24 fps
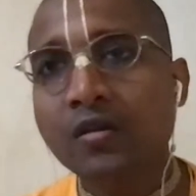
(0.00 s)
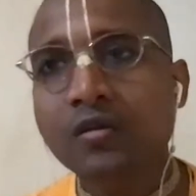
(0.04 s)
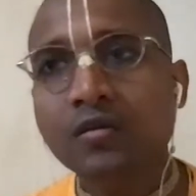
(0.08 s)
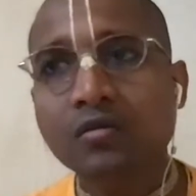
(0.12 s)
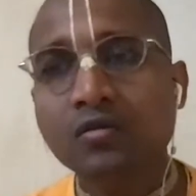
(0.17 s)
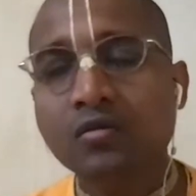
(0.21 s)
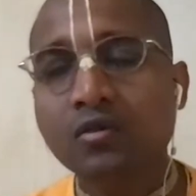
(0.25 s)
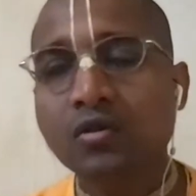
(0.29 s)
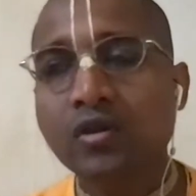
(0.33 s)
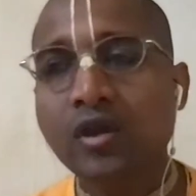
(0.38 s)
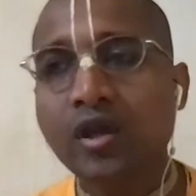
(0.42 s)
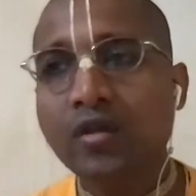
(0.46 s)

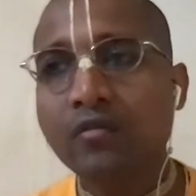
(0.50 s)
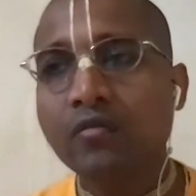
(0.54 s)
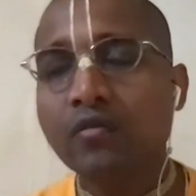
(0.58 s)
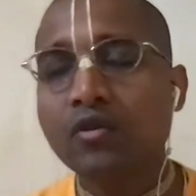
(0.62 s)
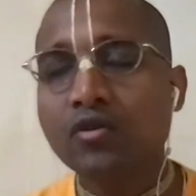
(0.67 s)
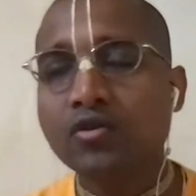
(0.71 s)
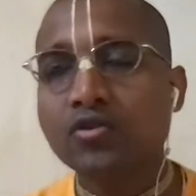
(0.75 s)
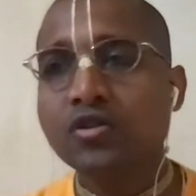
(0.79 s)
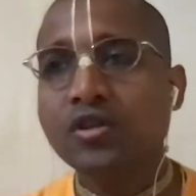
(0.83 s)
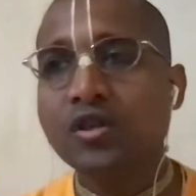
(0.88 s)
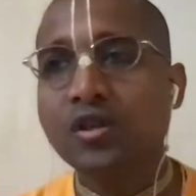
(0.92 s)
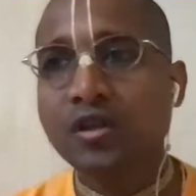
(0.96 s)
So therefore
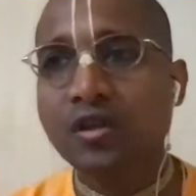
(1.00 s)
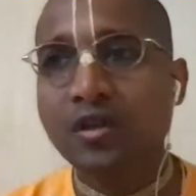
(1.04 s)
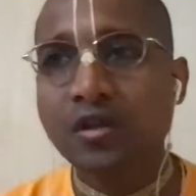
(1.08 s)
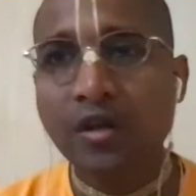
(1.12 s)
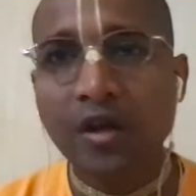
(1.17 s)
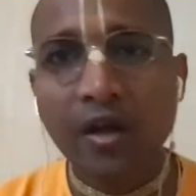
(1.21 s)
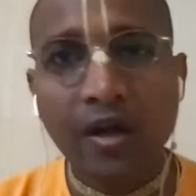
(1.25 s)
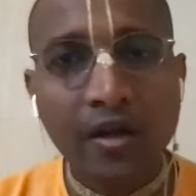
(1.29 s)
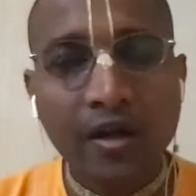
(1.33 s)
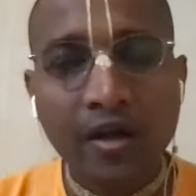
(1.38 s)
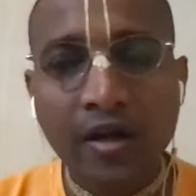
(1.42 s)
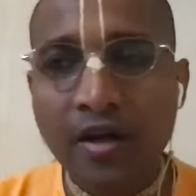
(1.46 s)
she
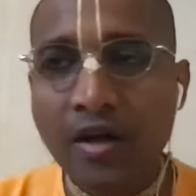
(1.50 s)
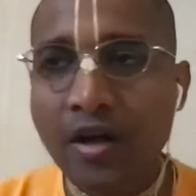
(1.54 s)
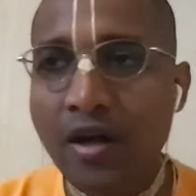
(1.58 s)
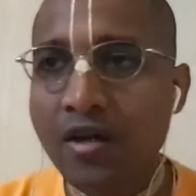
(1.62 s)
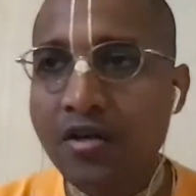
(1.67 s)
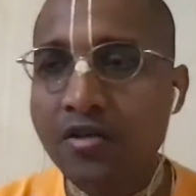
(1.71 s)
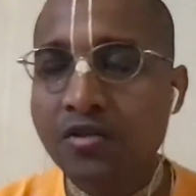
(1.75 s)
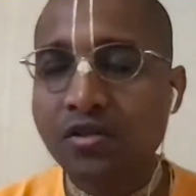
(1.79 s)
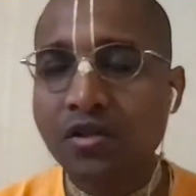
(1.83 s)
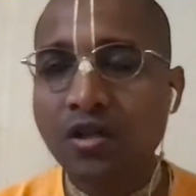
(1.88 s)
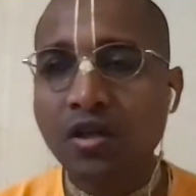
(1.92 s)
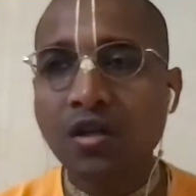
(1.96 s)
dreaded,
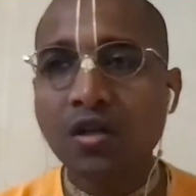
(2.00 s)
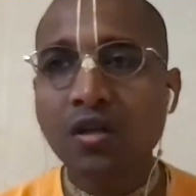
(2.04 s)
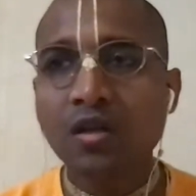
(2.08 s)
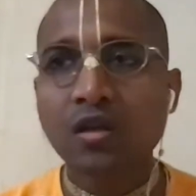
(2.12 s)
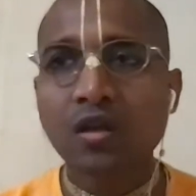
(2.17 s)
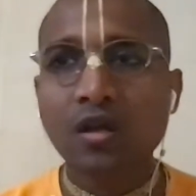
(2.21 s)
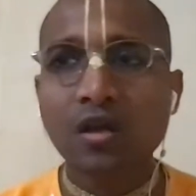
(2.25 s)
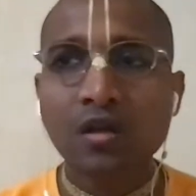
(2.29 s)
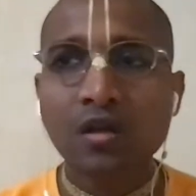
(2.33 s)
and she